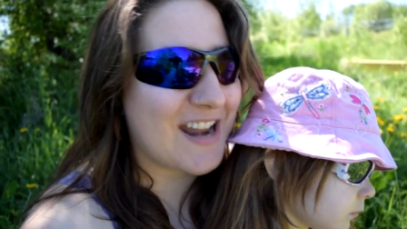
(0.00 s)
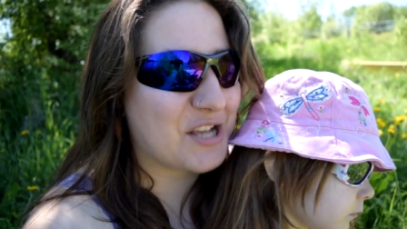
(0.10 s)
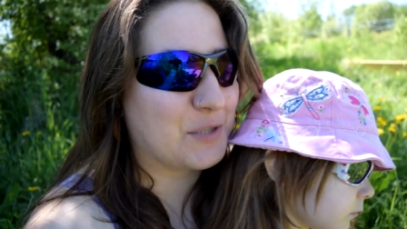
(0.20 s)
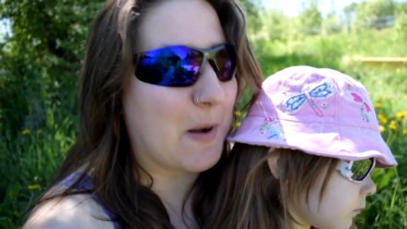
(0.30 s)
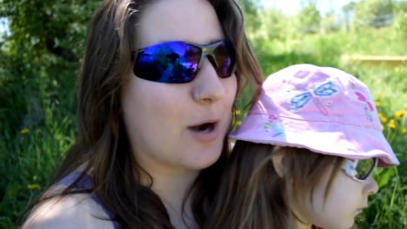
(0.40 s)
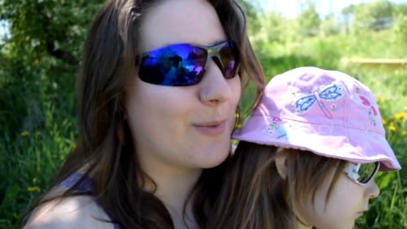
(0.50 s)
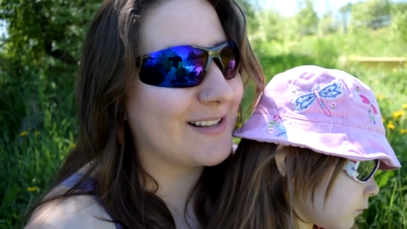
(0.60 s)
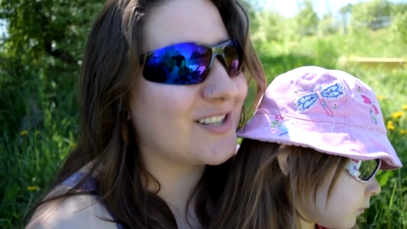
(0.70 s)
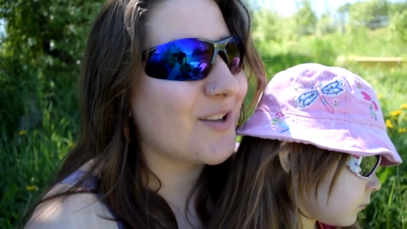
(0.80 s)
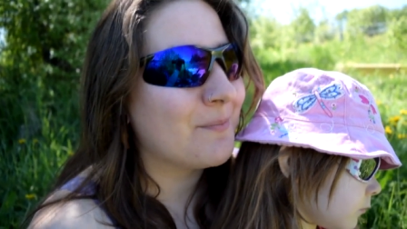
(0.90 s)
an,
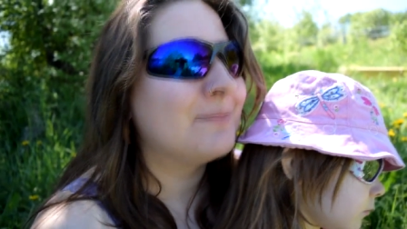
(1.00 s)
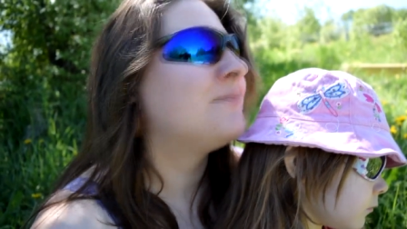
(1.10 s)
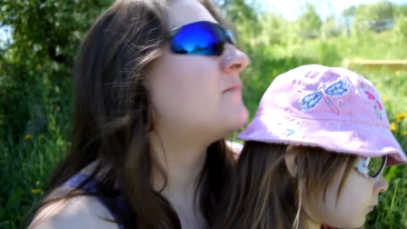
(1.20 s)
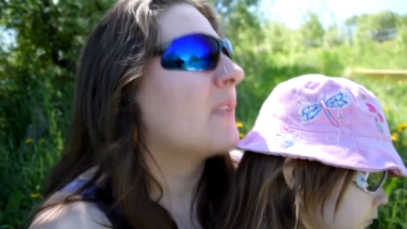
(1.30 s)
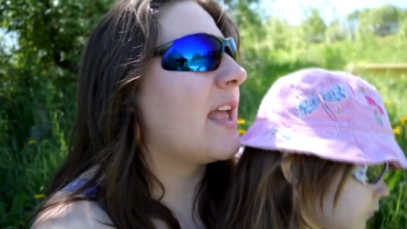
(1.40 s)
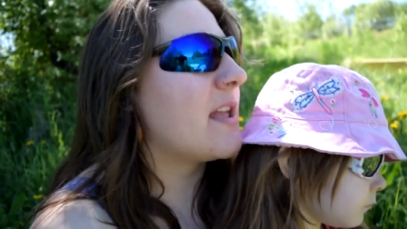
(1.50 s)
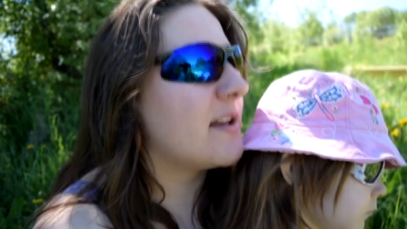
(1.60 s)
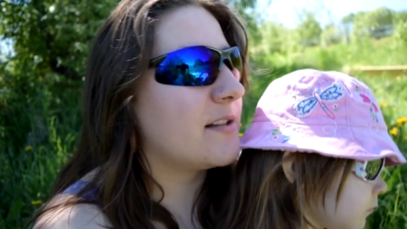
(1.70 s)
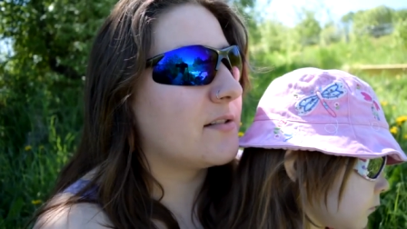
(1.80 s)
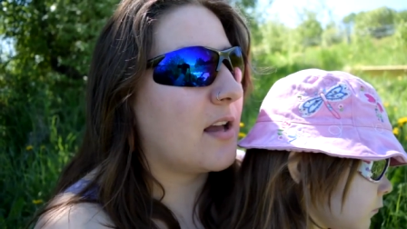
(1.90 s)
experiment,
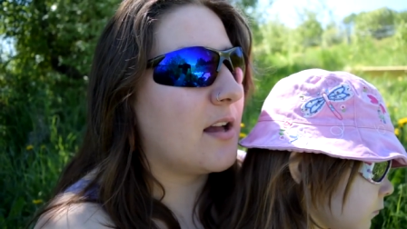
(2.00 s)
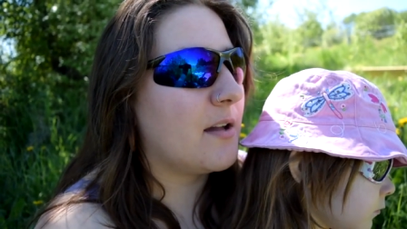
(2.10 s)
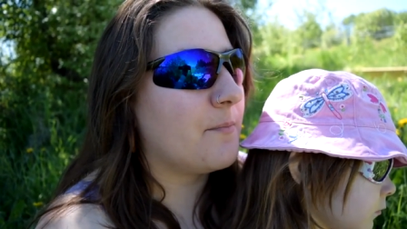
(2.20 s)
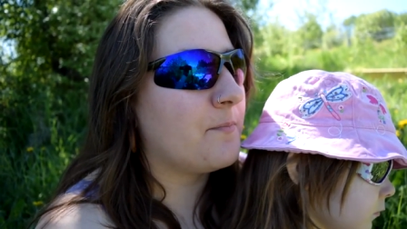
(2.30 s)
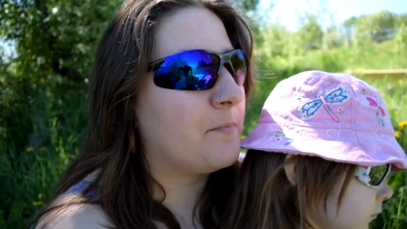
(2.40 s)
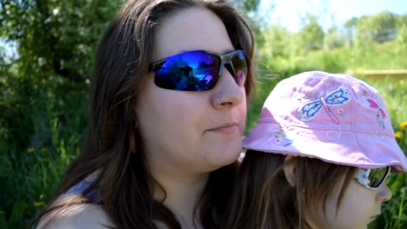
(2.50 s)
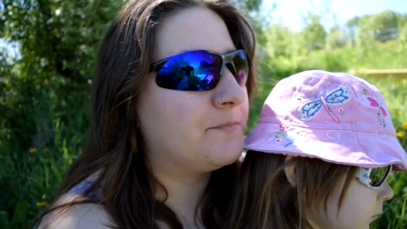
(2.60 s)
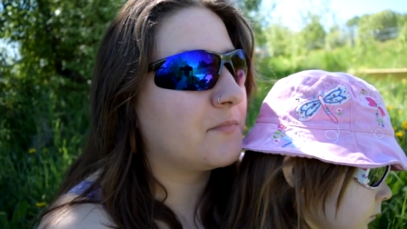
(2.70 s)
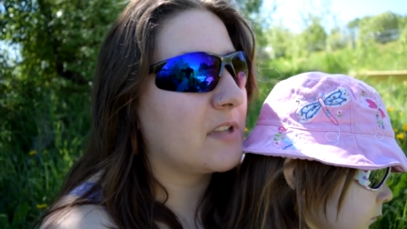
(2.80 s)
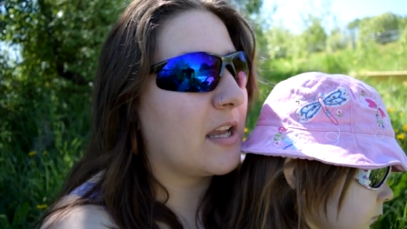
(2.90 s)
and um,
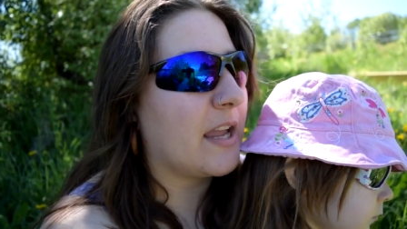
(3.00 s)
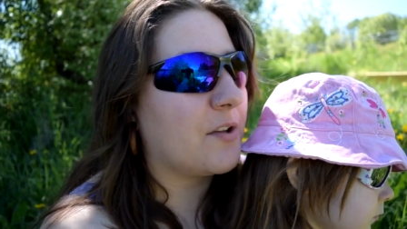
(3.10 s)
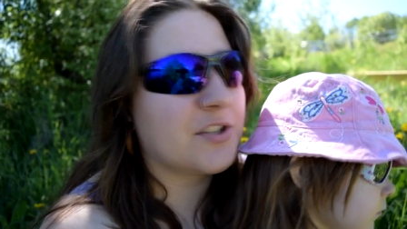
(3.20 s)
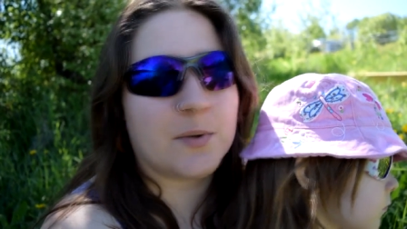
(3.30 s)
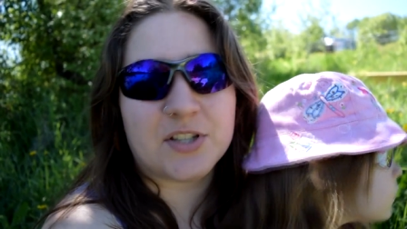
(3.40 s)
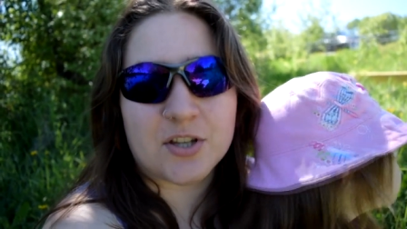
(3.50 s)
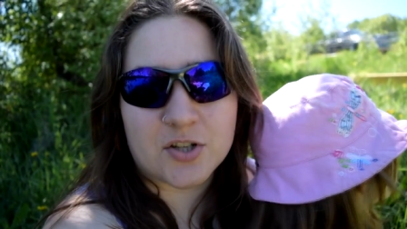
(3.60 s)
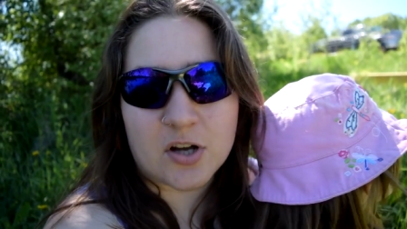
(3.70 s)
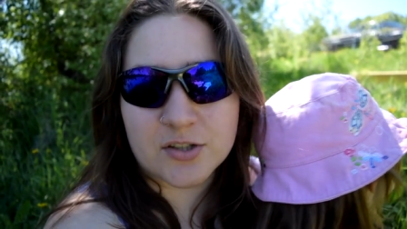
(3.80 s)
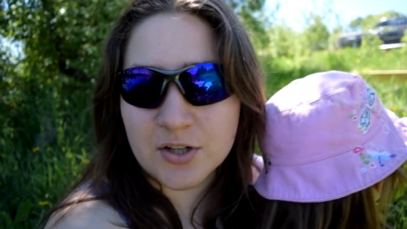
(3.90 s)
I also went to the
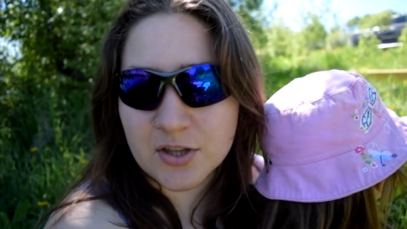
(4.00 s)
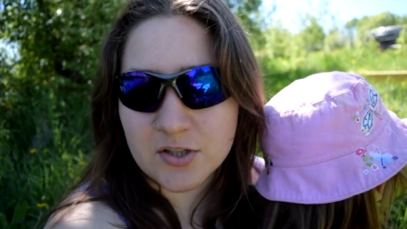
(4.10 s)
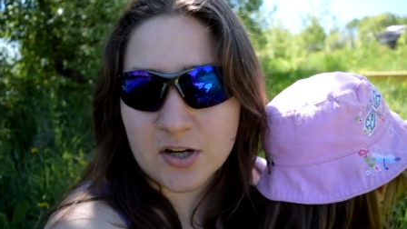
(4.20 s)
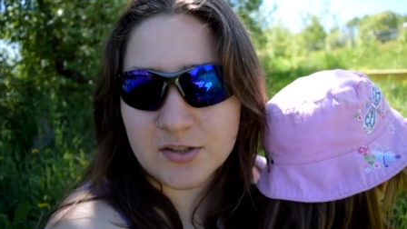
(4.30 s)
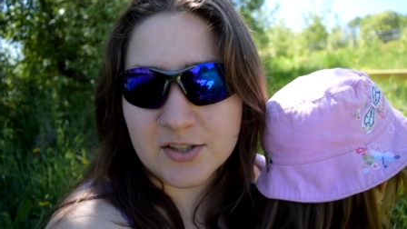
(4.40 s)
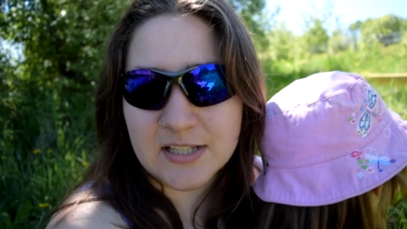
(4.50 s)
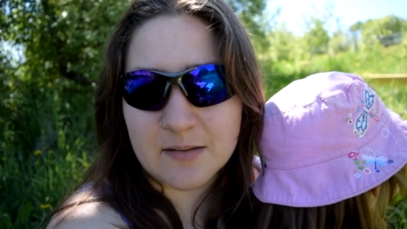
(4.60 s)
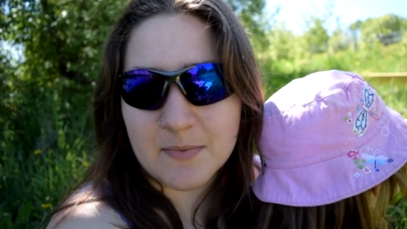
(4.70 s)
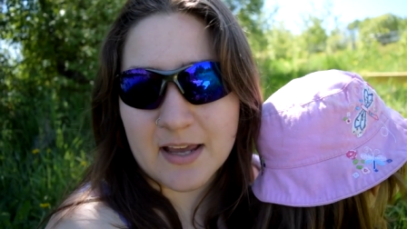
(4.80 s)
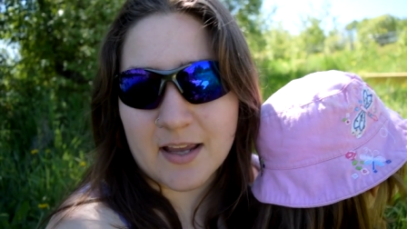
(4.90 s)
doctor, and the doctor
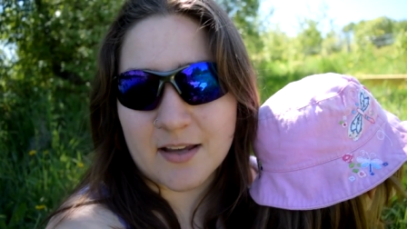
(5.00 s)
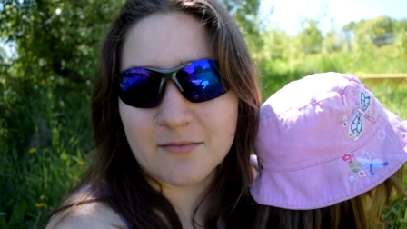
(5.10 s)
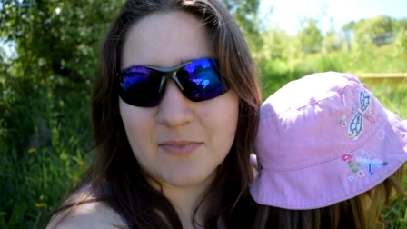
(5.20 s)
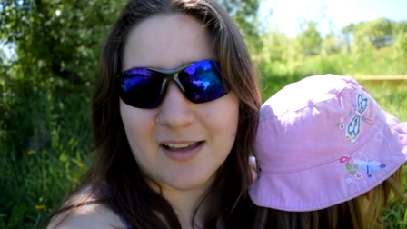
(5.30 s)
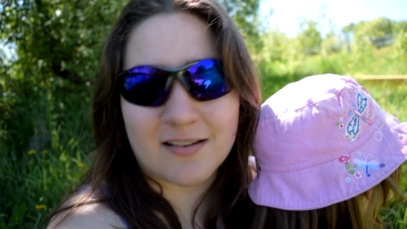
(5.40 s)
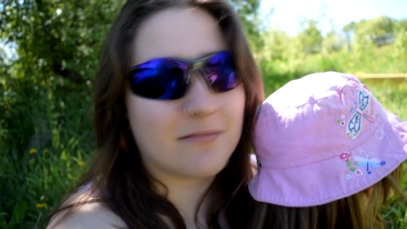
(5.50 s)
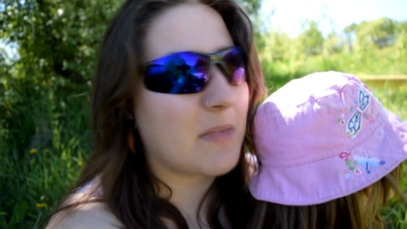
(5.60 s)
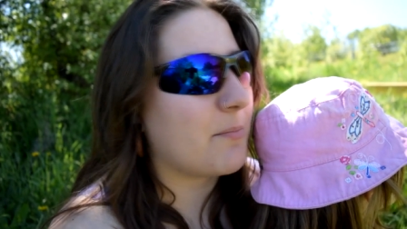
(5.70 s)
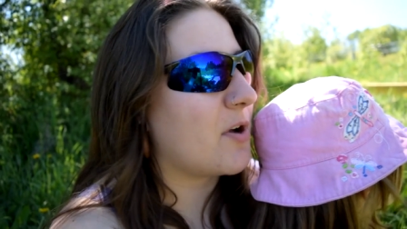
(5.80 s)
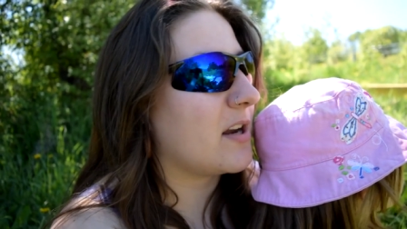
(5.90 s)
said my my
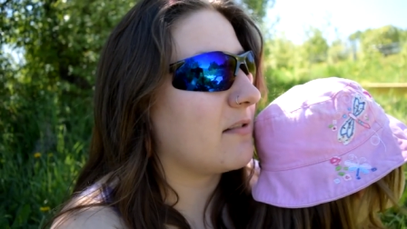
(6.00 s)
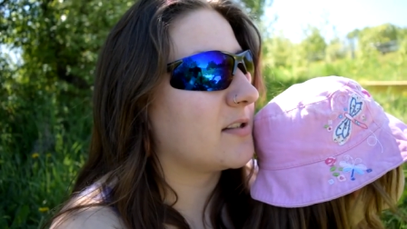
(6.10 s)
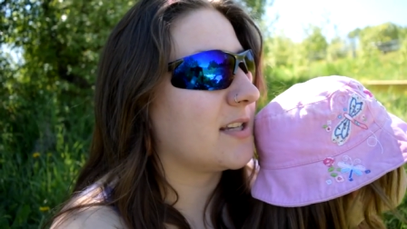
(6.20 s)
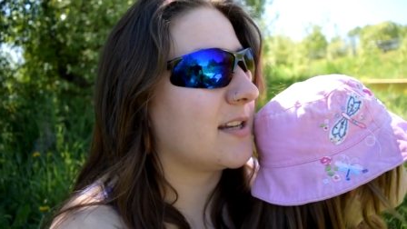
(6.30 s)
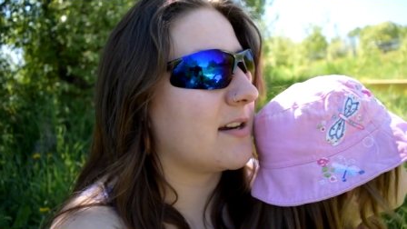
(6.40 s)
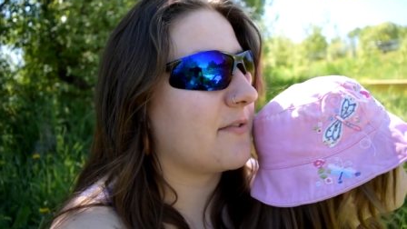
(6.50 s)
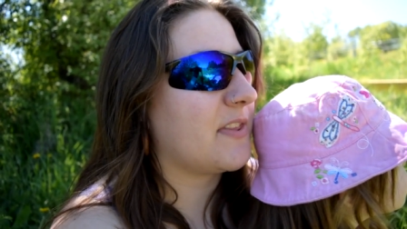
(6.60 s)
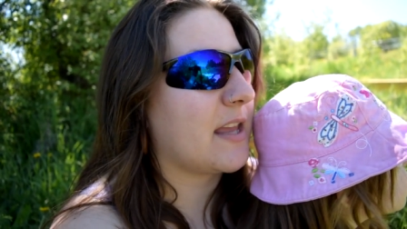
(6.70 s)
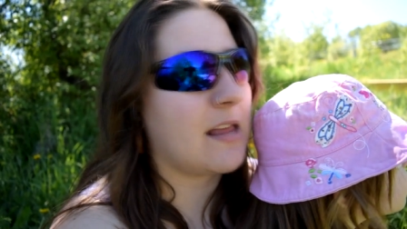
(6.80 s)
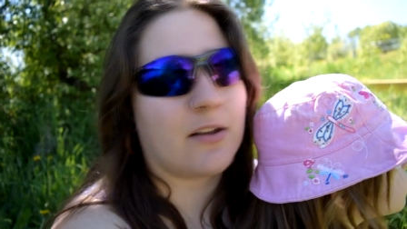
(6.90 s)
my body looks good and
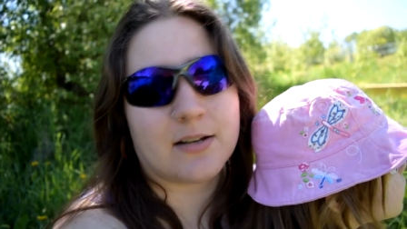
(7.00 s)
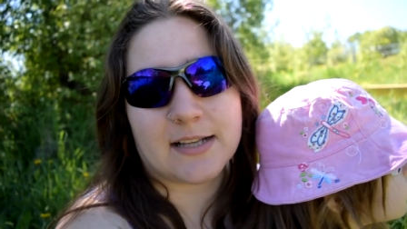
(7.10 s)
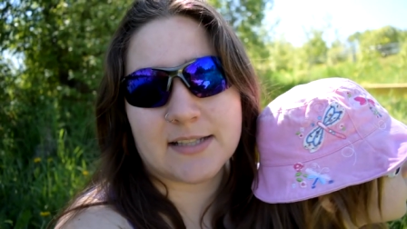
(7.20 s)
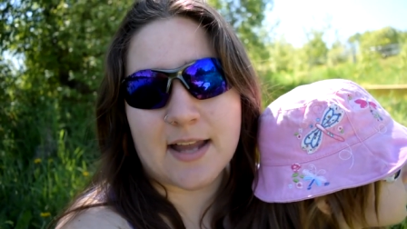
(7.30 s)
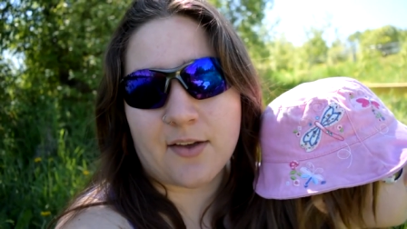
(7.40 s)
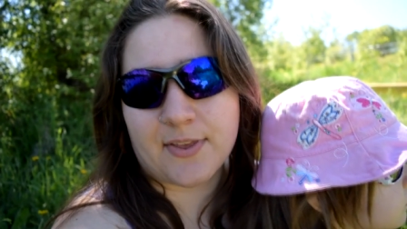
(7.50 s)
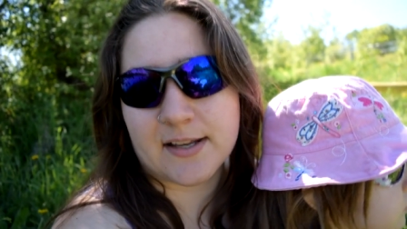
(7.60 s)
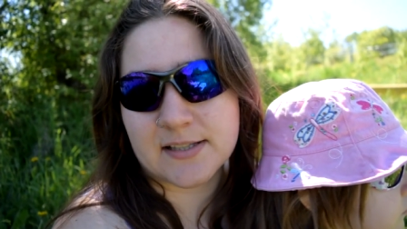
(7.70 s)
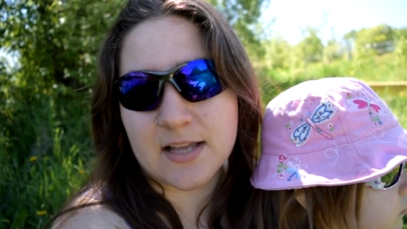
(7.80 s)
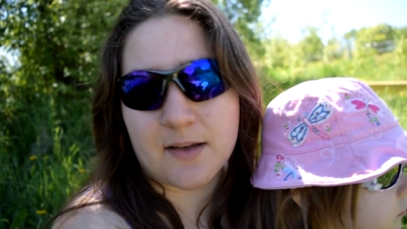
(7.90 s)
everything. I look nice and
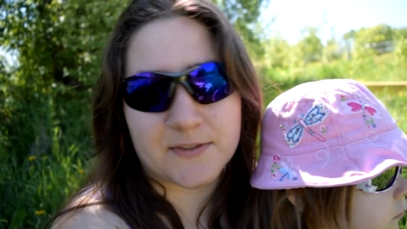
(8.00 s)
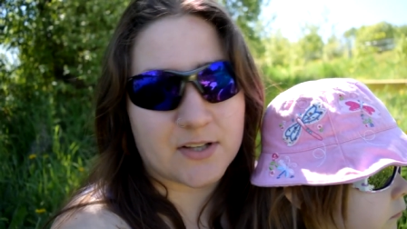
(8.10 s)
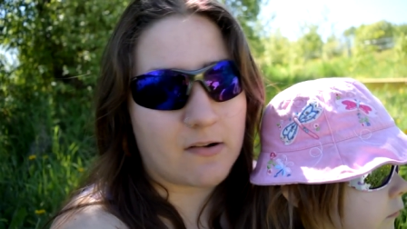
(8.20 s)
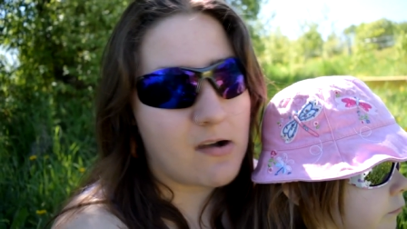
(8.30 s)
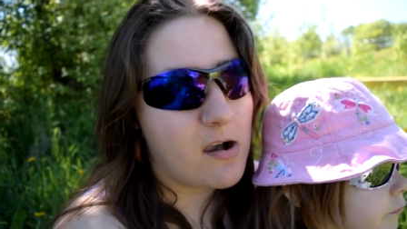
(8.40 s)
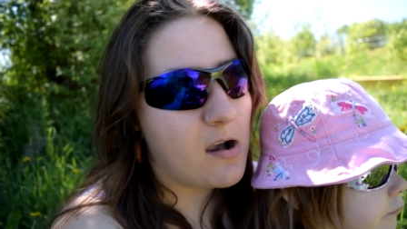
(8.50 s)
healthy and stuff. So,